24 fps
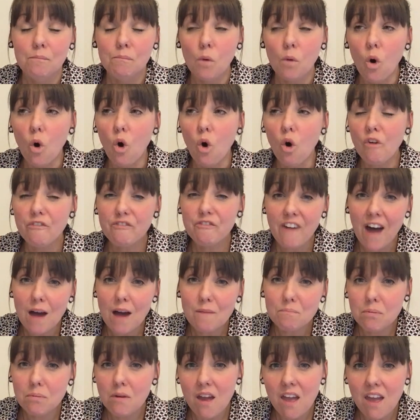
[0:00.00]
more
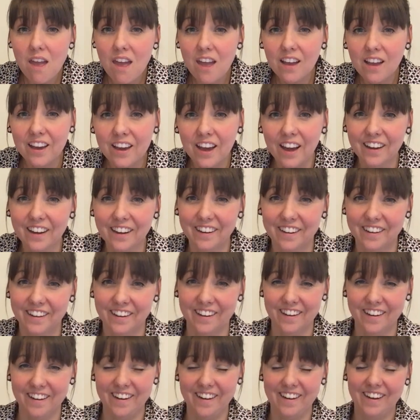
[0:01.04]
fabric."
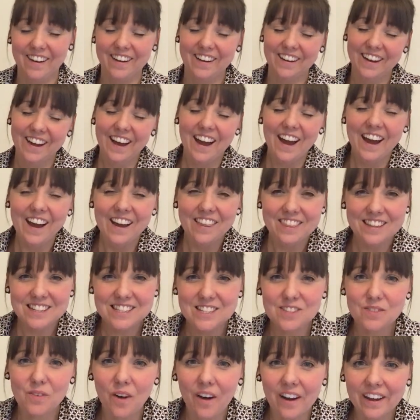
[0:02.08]
This
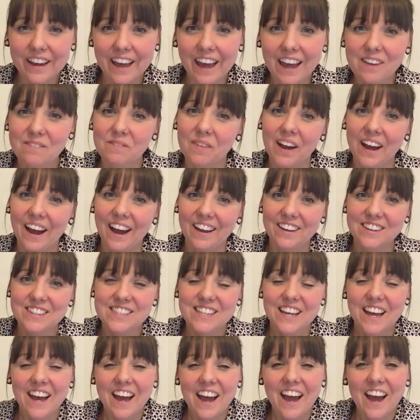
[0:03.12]
is what I get in my house.